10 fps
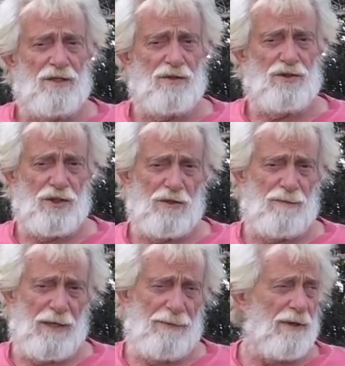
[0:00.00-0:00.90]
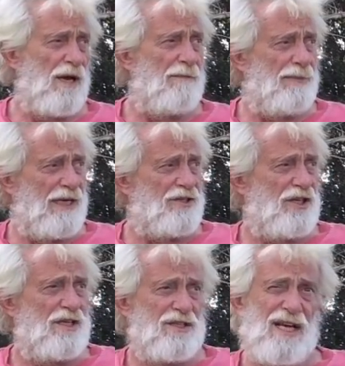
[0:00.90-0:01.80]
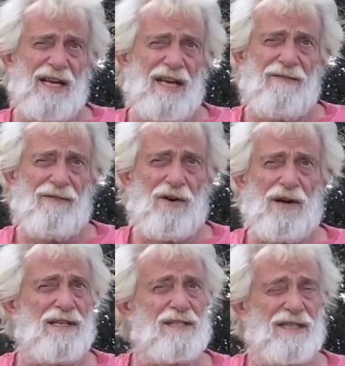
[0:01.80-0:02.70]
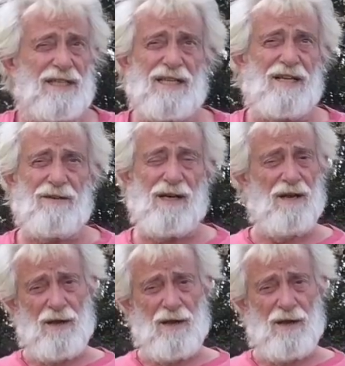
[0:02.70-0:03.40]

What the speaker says: to shoot people on beaches and in forests, etc.,